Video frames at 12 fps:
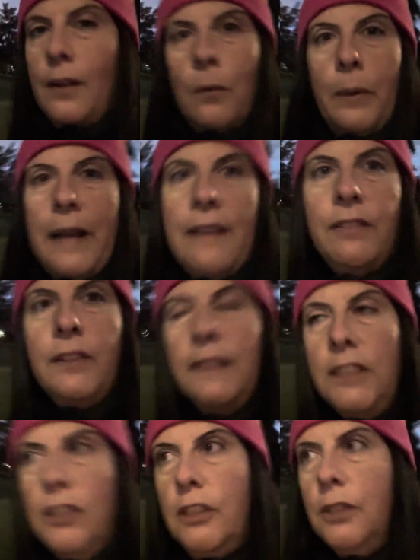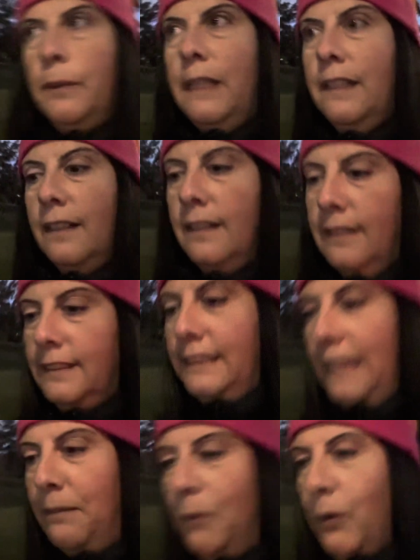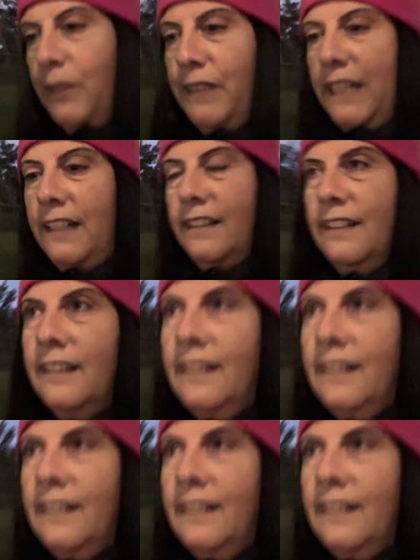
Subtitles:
Whatever it is you're doing, stay motivated.